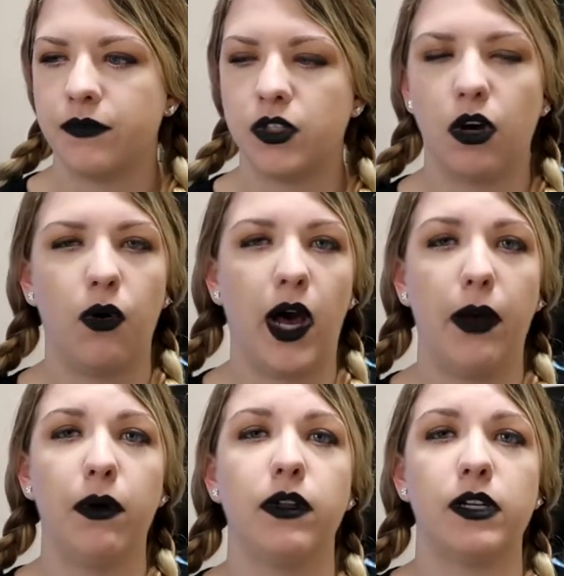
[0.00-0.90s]
So
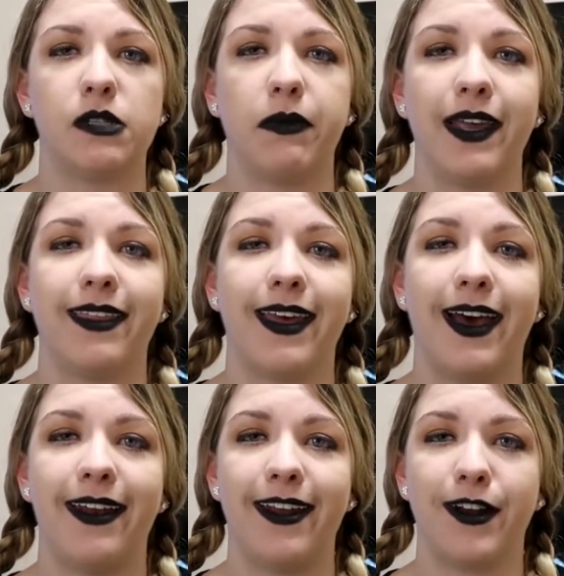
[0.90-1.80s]
I will explain
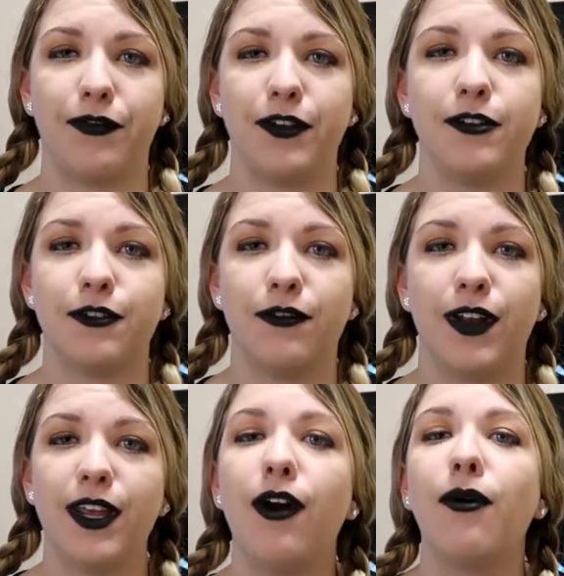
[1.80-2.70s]
that in a future
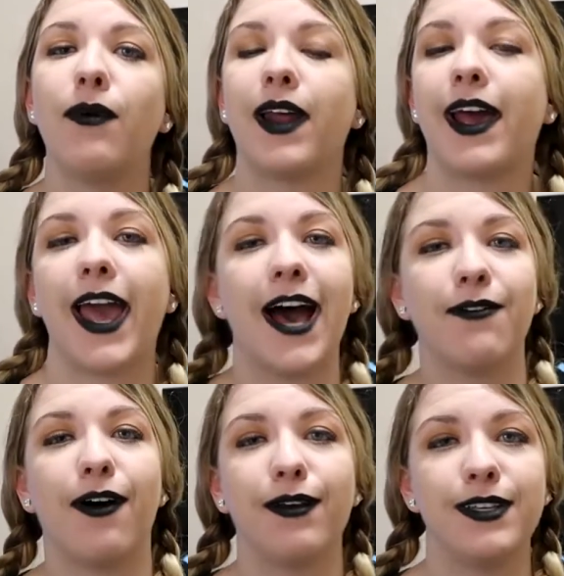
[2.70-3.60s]
video when I
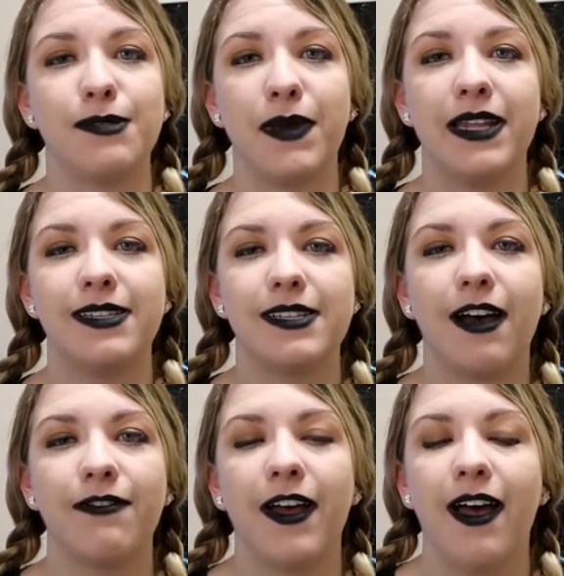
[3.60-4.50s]
have all these pin
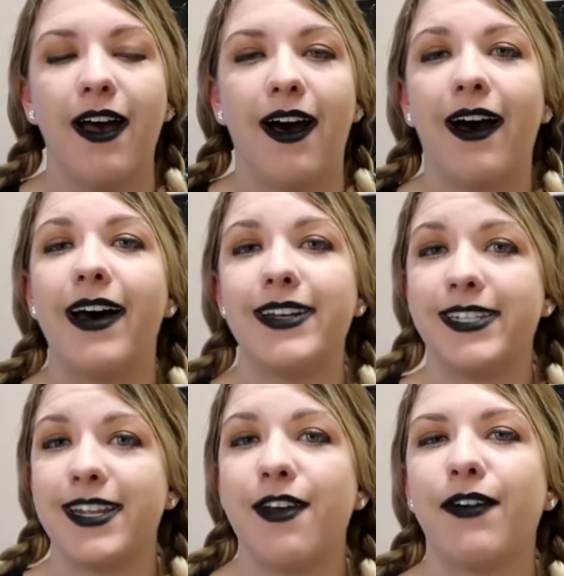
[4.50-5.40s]
stuff
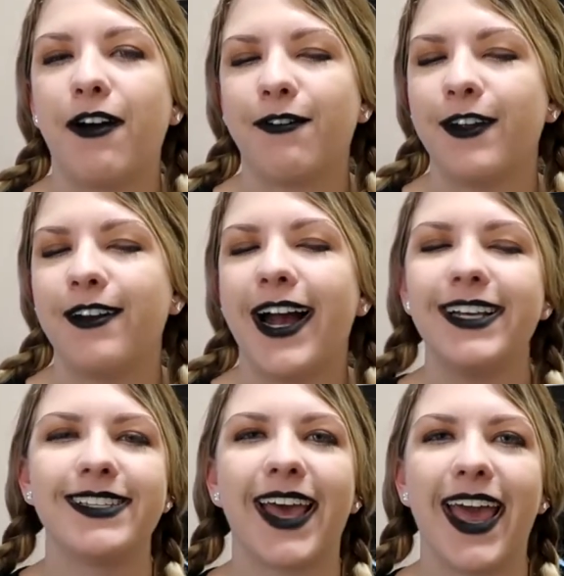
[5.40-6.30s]
to give out for you
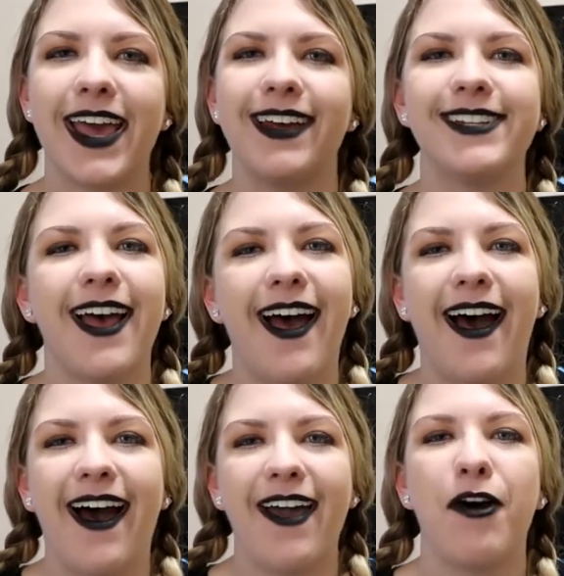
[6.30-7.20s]
guys, and
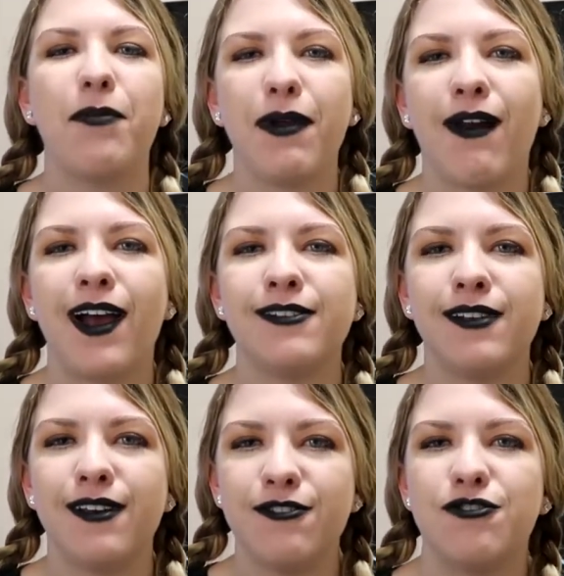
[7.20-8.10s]
I hope you guys
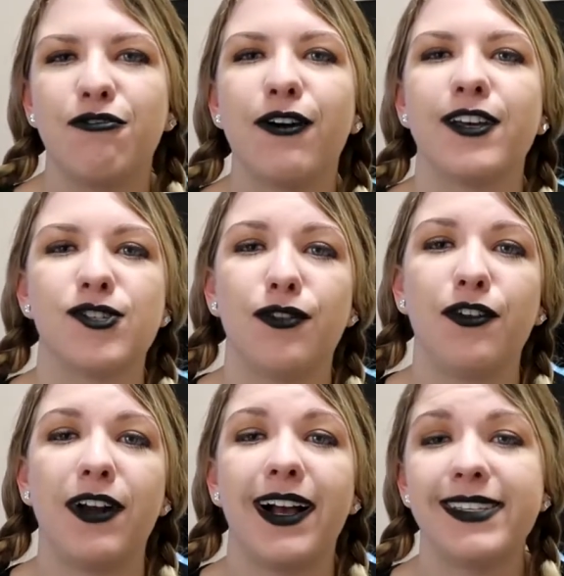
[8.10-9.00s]
enjoy. So if
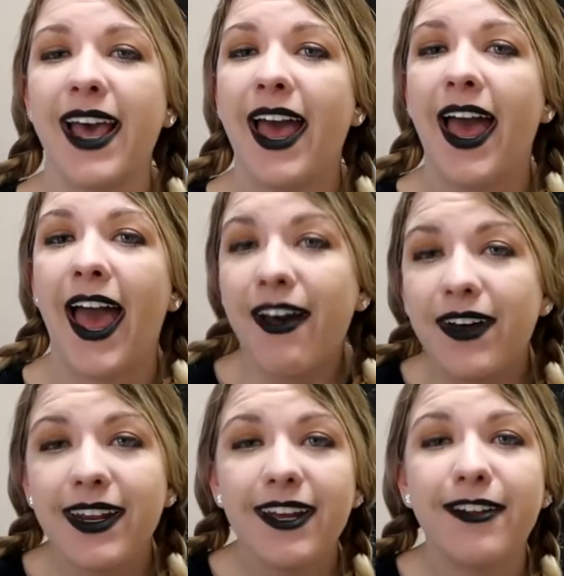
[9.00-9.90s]
you guys have
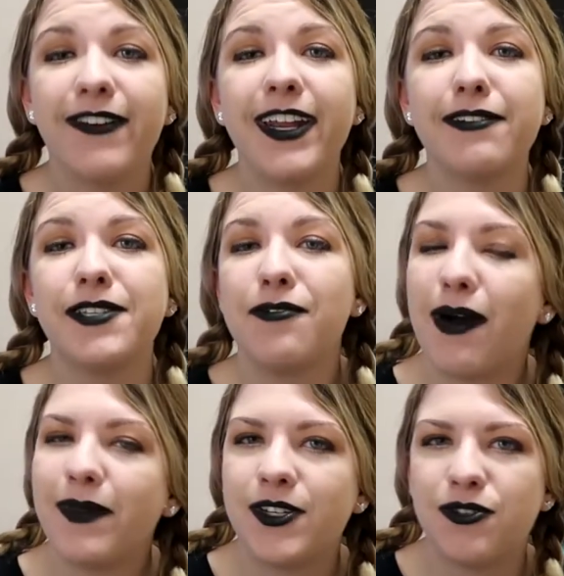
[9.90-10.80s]
any other videos you
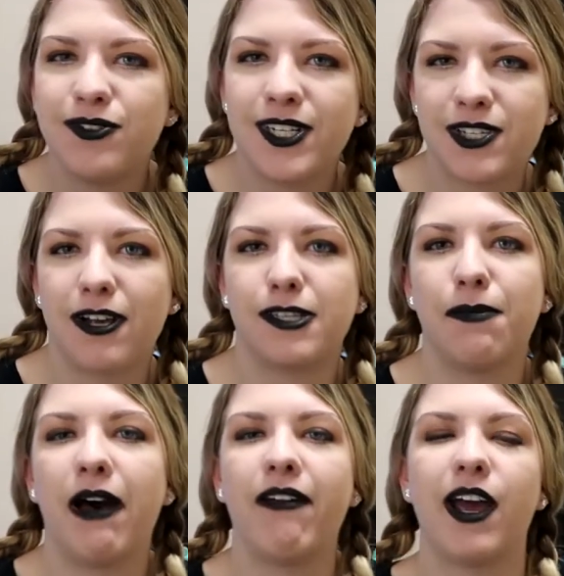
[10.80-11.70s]
want me to discuss
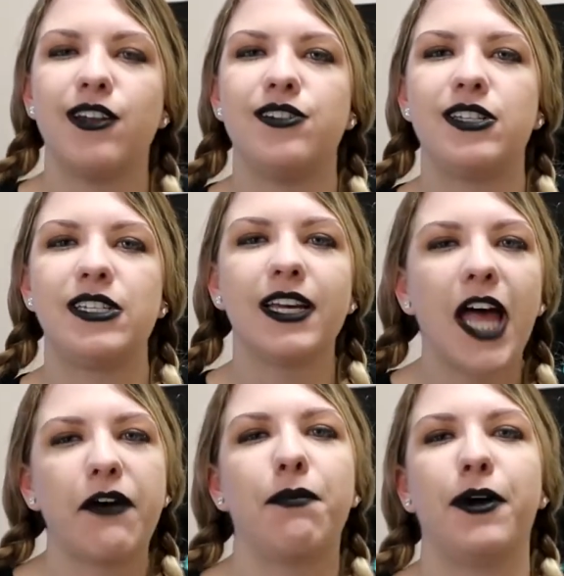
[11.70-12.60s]
about, I still
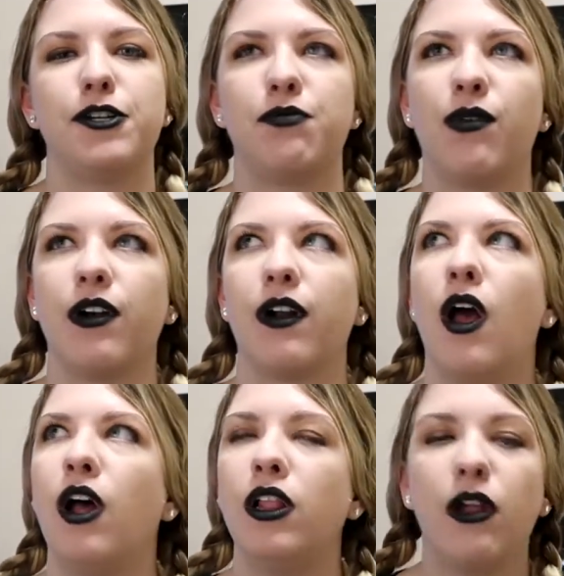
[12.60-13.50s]
have a bunch more
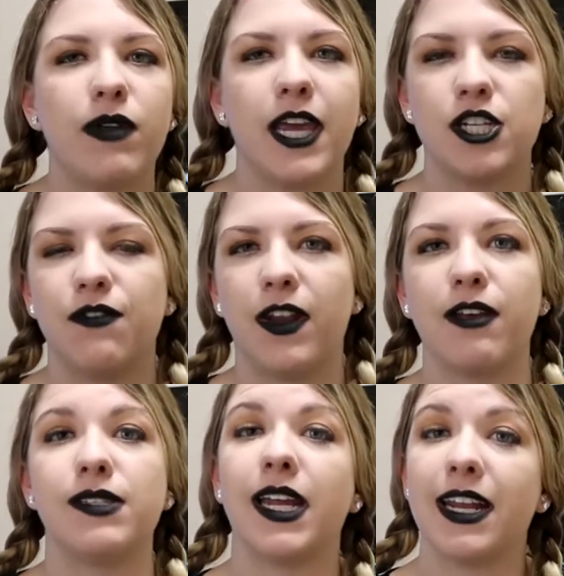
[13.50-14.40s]
location
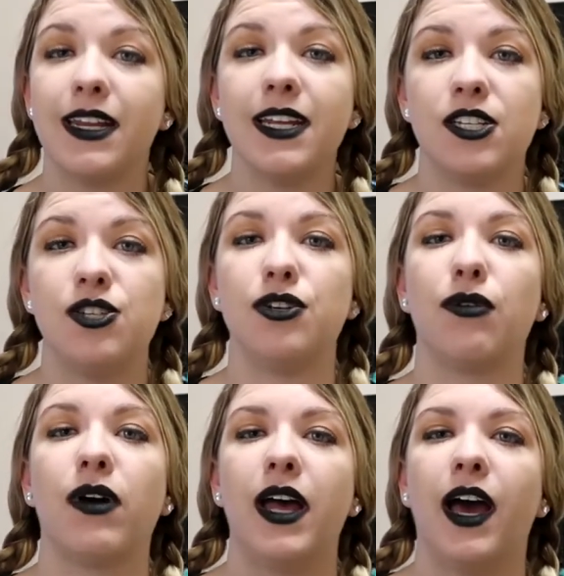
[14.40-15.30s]
videos that I need to
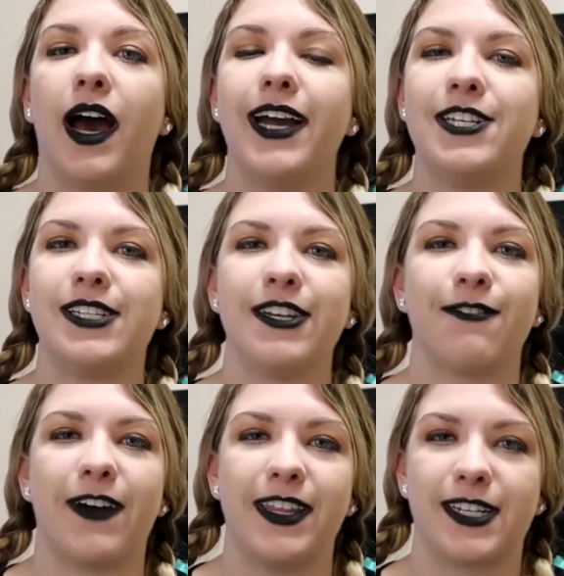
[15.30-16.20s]
do. I just need
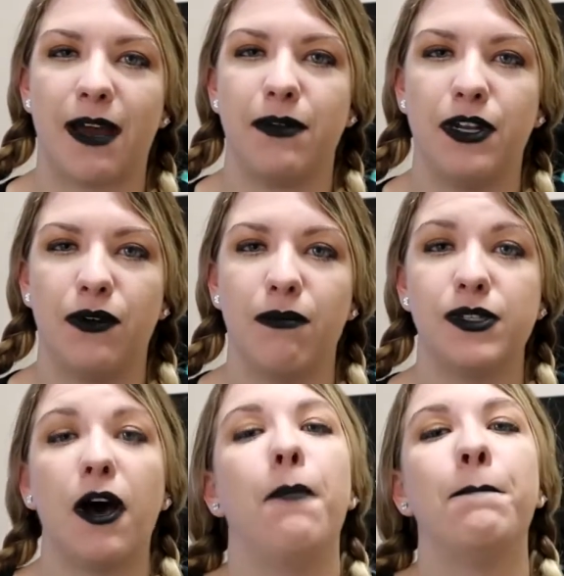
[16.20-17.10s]
to find the time to do them.
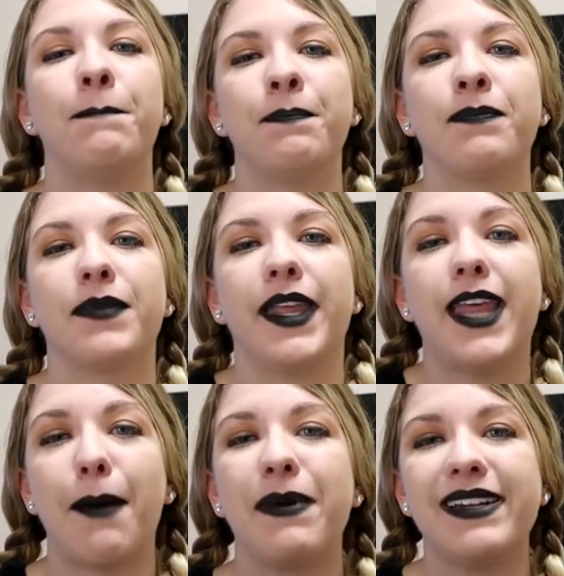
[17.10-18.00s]
So
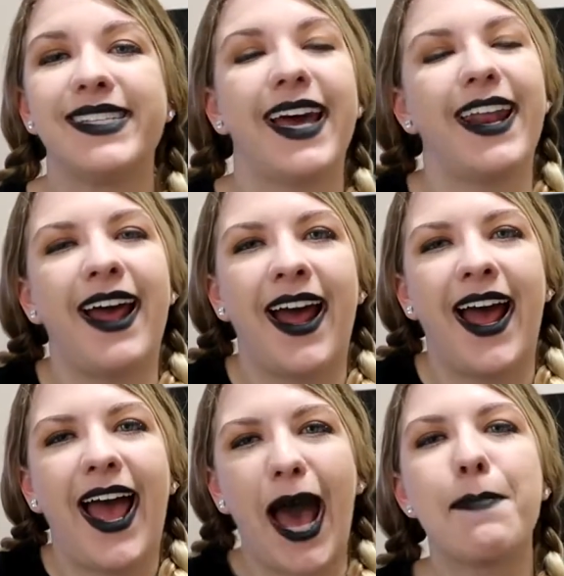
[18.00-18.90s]
that being said,
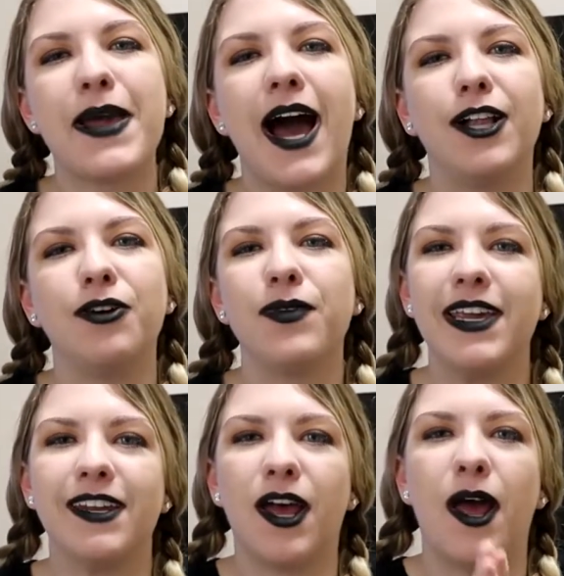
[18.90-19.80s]
happy
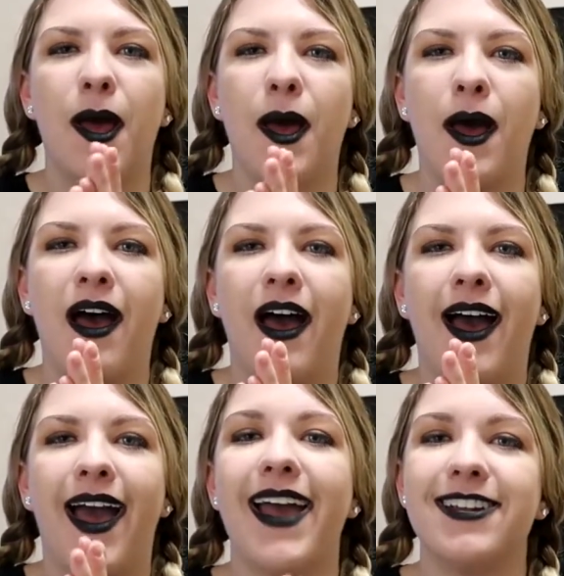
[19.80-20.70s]
Halloween,
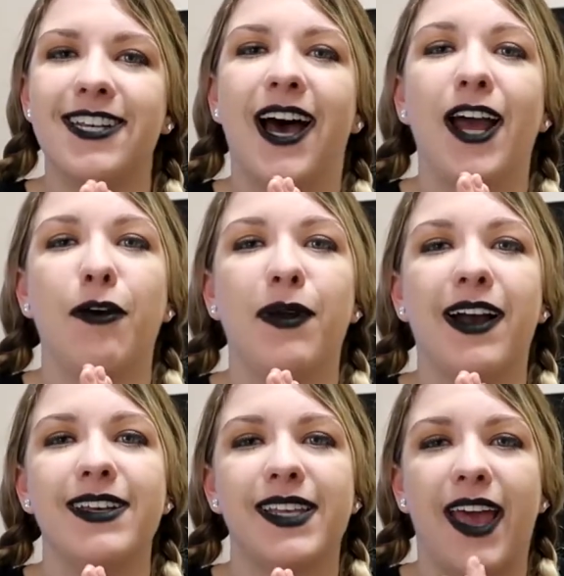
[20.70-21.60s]
and I hope you
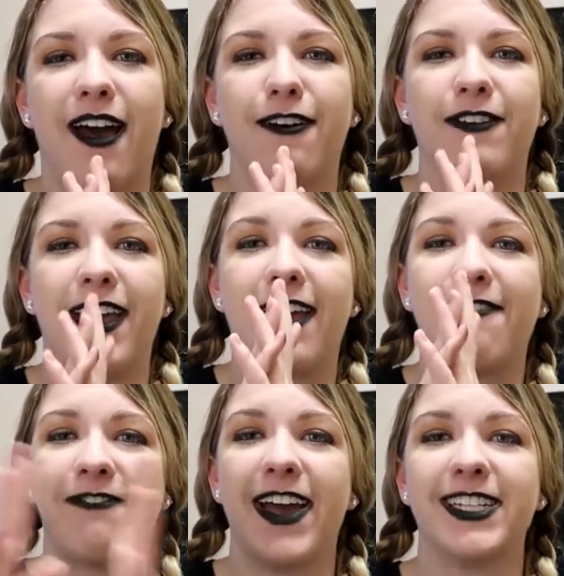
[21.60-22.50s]
guys have
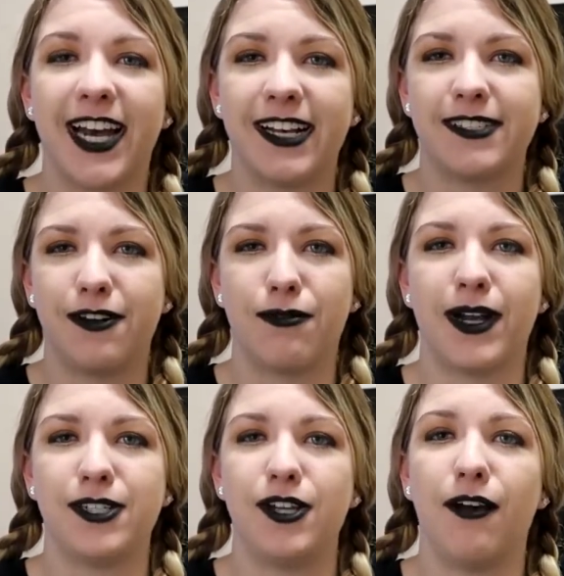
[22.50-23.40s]
a fantastic
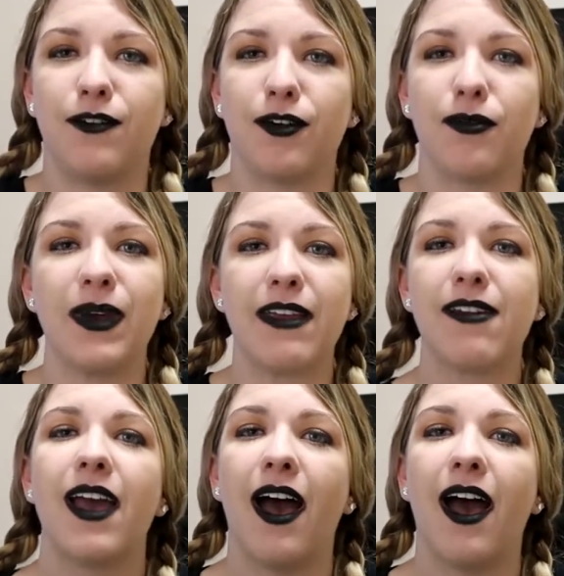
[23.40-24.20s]
rest of your week.